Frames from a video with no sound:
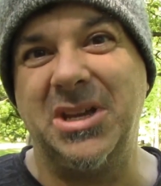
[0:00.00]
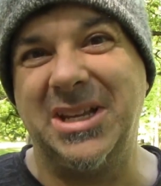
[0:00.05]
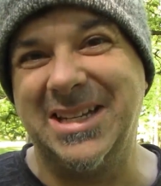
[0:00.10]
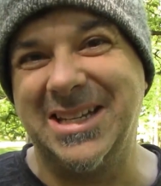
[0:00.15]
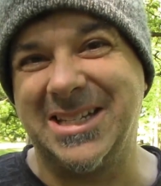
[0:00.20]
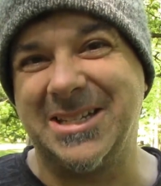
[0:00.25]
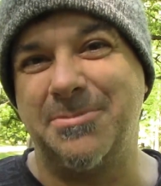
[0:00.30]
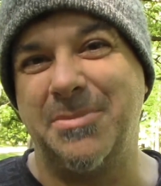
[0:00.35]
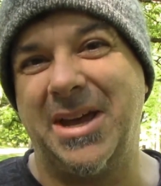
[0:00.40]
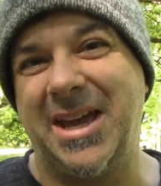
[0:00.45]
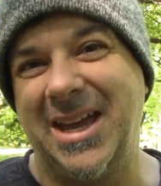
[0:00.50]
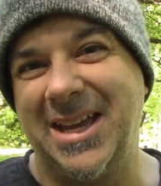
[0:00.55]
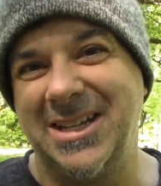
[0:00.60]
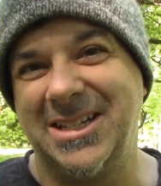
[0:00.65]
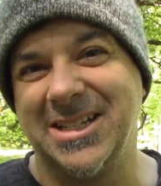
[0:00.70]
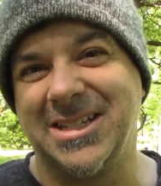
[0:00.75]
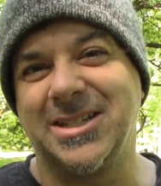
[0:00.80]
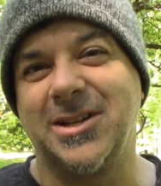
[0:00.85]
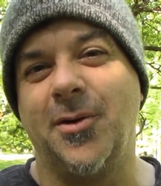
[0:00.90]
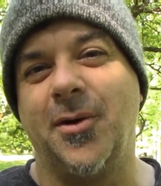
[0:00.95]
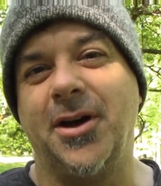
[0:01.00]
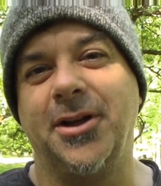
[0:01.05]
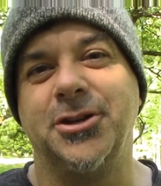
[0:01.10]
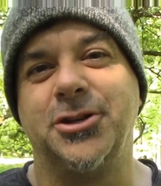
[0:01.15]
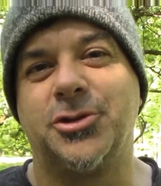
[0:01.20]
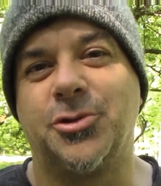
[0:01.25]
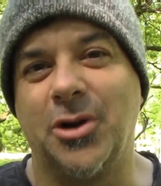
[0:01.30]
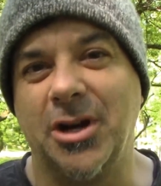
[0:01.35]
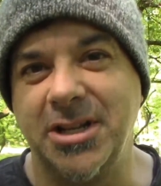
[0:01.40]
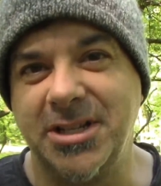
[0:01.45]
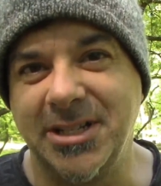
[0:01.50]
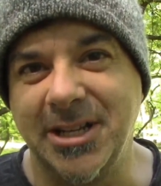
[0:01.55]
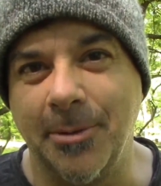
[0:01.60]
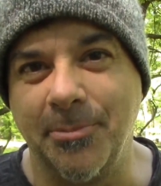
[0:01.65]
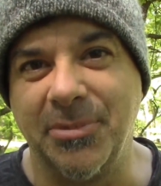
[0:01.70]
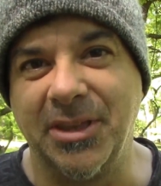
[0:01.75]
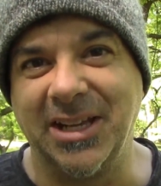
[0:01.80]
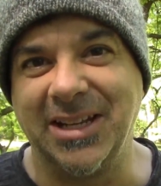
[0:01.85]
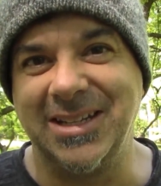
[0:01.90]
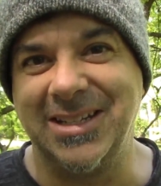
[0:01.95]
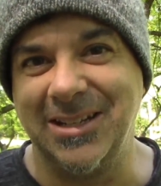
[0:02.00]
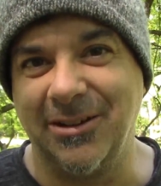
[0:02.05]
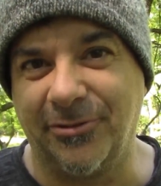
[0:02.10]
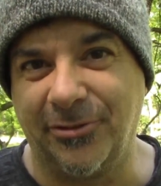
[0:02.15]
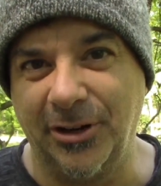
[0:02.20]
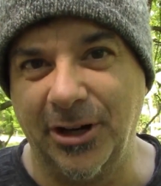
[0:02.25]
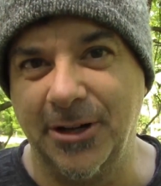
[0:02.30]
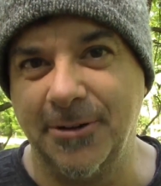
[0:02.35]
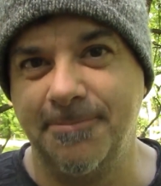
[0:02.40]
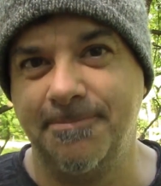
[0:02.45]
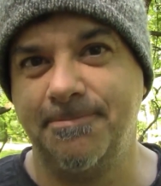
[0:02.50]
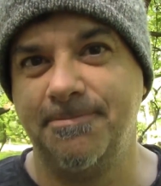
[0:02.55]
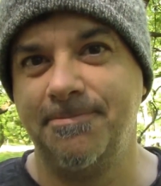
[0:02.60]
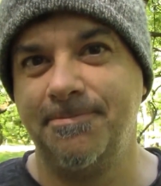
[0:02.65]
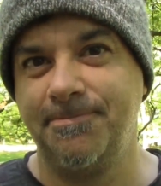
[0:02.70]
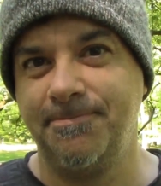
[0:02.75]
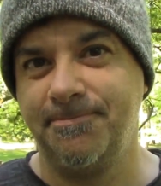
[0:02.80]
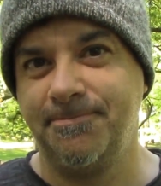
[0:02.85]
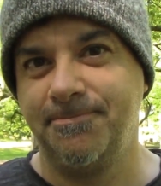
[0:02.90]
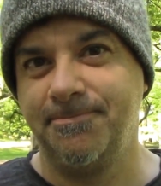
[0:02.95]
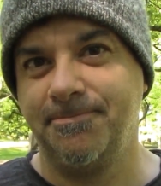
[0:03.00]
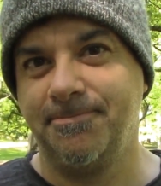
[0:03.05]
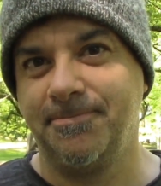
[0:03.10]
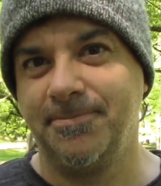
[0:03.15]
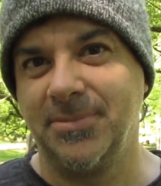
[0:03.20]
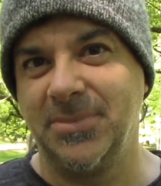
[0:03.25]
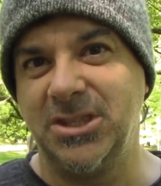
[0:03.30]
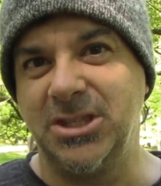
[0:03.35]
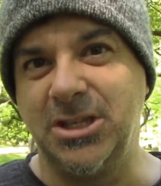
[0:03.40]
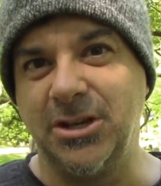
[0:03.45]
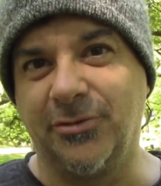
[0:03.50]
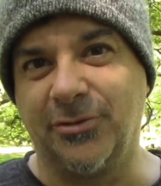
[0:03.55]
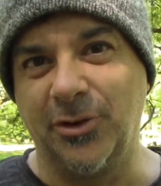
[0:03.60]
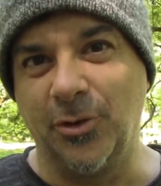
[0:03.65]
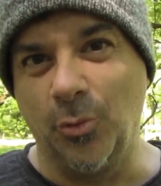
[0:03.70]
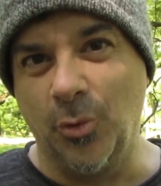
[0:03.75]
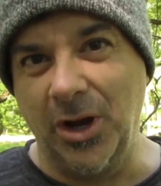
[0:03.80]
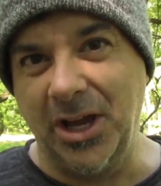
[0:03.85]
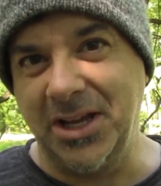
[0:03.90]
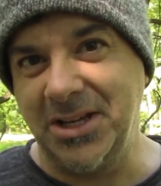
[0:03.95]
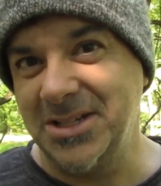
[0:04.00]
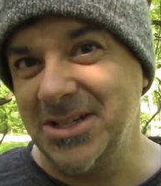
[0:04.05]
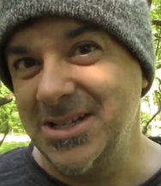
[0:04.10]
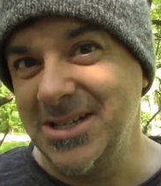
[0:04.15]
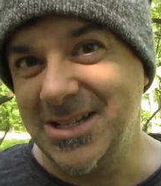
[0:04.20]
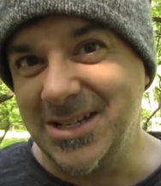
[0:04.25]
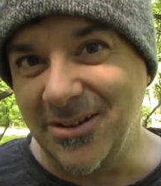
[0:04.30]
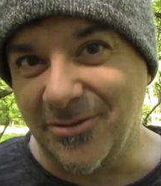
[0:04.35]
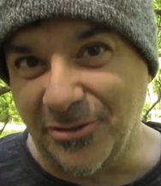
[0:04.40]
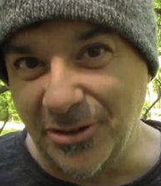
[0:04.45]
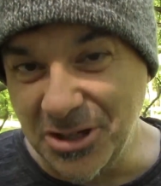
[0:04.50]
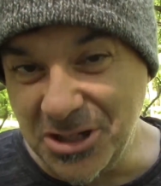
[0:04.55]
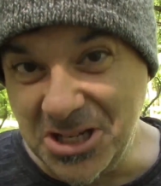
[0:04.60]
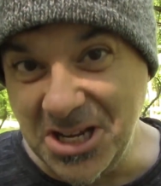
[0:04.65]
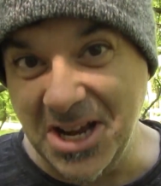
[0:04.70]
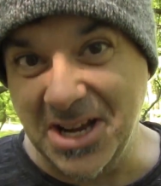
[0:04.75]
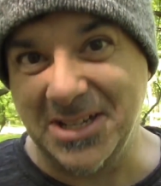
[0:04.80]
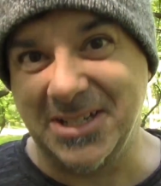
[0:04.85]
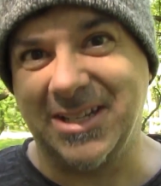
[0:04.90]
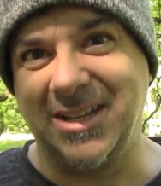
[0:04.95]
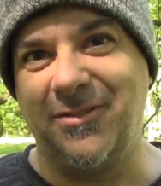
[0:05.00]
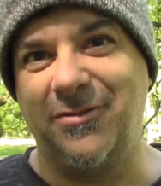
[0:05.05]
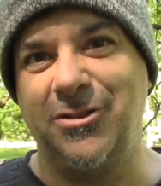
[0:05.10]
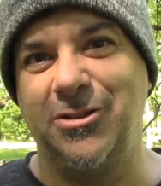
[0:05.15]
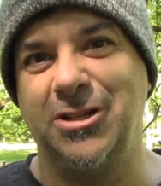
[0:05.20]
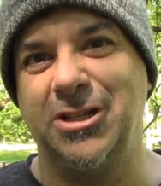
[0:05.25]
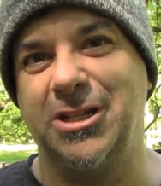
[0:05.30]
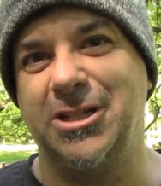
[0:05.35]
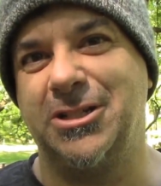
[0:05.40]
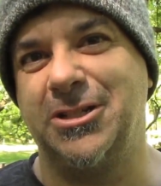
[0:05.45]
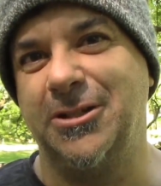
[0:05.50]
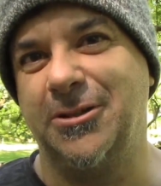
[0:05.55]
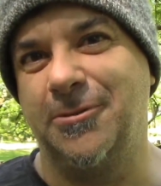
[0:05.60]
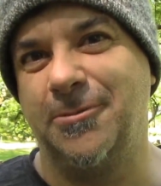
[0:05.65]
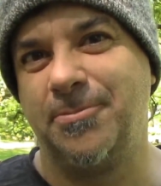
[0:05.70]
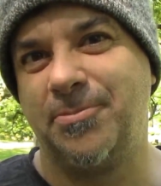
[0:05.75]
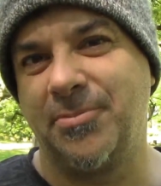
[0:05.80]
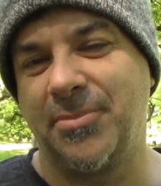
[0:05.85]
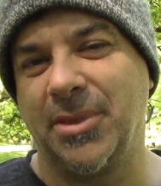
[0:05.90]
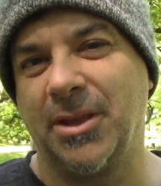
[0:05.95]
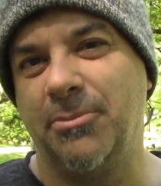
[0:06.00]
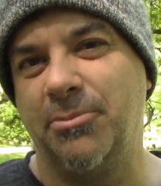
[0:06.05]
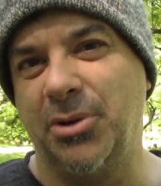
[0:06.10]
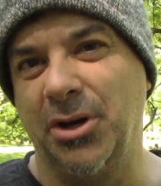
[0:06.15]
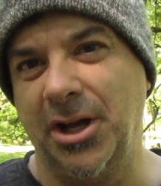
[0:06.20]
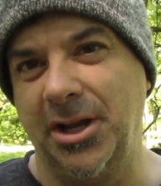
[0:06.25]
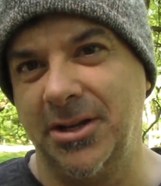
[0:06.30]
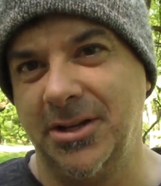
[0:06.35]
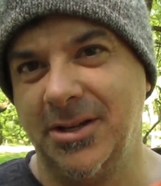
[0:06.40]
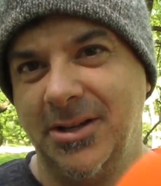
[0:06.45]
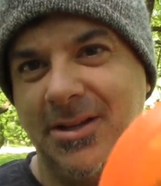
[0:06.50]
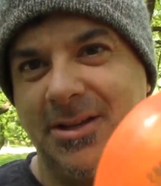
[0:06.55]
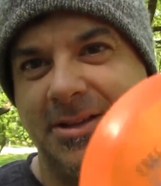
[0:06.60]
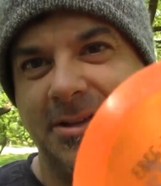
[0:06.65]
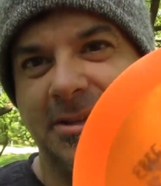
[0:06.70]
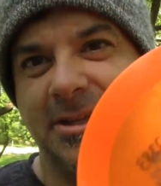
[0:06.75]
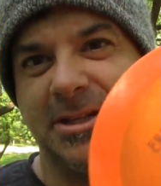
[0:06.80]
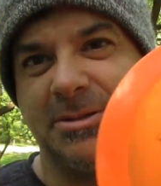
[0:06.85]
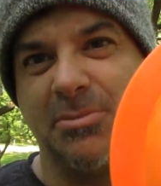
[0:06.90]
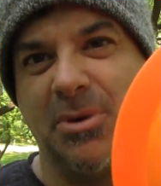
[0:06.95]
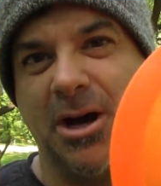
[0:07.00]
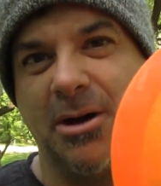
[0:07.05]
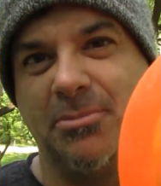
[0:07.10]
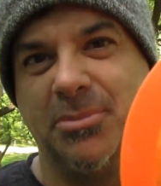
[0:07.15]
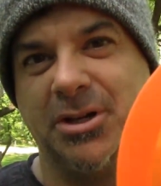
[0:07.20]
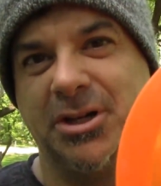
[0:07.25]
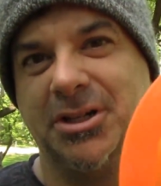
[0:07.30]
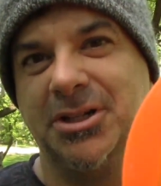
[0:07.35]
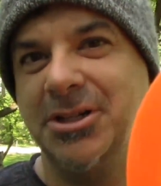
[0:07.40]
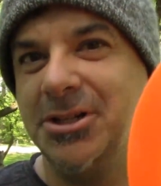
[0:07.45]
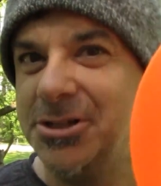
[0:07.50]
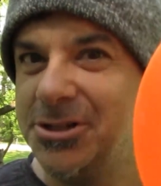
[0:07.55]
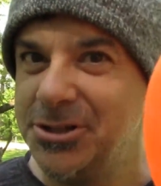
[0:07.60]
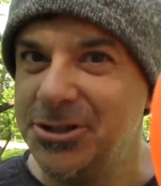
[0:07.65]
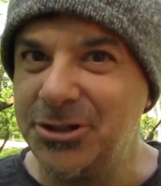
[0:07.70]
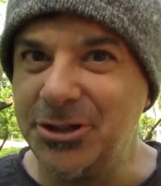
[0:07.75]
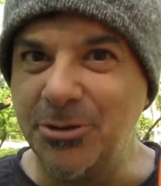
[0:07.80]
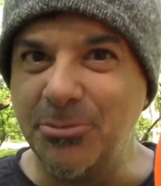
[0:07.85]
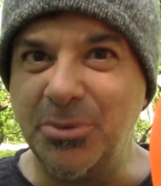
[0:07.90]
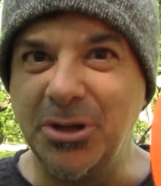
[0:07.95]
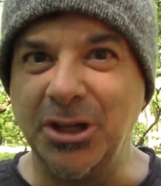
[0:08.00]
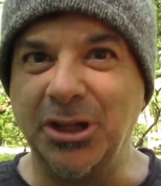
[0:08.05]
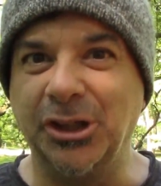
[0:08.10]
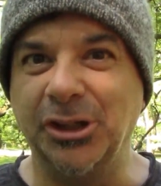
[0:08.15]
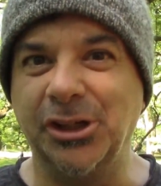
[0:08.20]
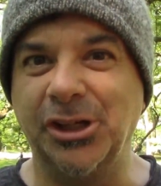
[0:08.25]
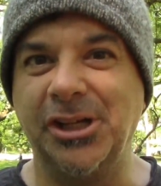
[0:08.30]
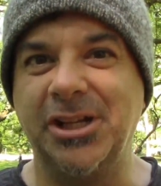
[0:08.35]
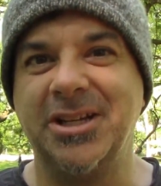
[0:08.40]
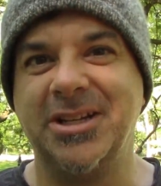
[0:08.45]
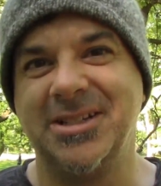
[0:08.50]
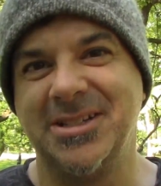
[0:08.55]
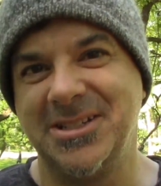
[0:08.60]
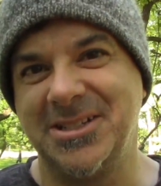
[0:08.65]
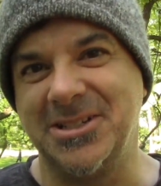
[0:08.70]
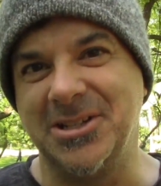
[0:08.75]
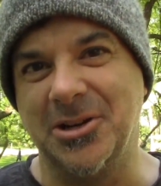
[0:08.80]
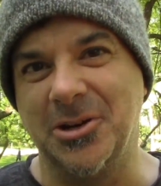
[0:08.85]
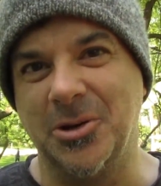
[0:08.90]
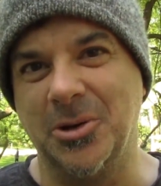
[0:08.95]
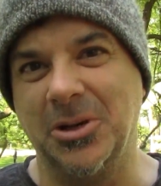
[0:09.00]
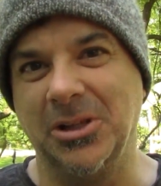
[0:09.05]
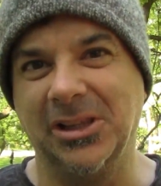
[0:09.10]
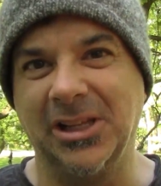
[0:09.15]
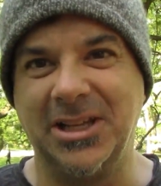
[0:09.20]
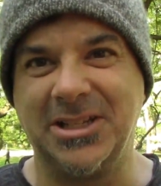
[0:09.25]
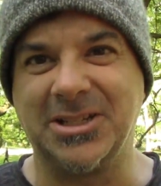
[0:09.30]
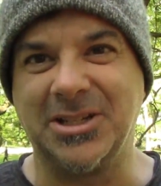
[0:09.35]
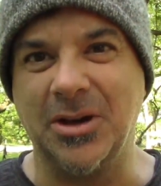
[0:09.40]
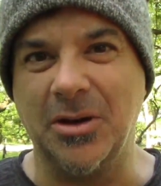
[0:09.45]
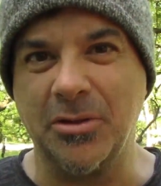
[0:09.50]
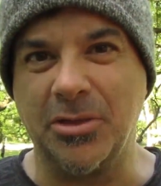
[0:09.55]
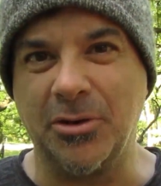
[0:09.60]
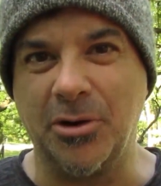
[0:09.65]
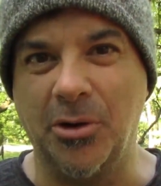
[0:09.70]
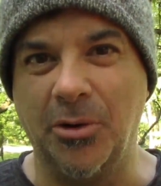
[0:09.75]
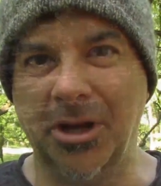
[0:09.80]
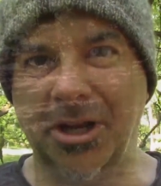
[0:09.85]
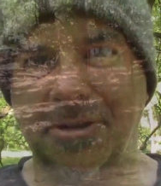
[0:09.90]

be dismayed. Just go out and try something different. Different weight, different disc if you need to. But this Mamba should be good, so let's go throw